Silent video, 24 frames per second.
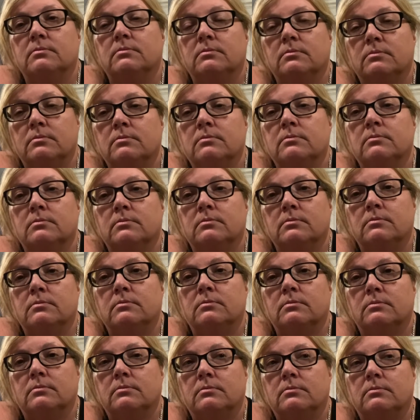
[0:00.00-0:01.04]

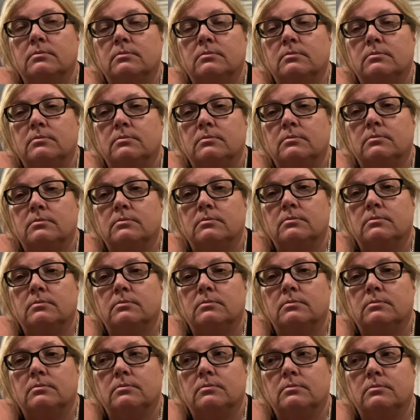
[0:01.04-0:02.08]

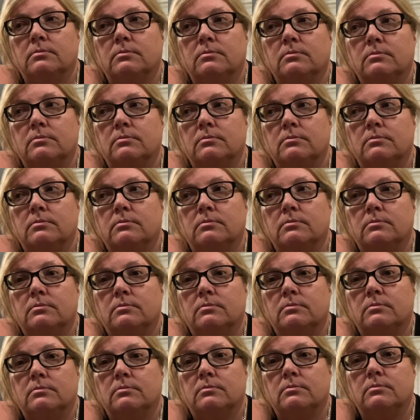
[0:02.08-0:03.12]
[no speech]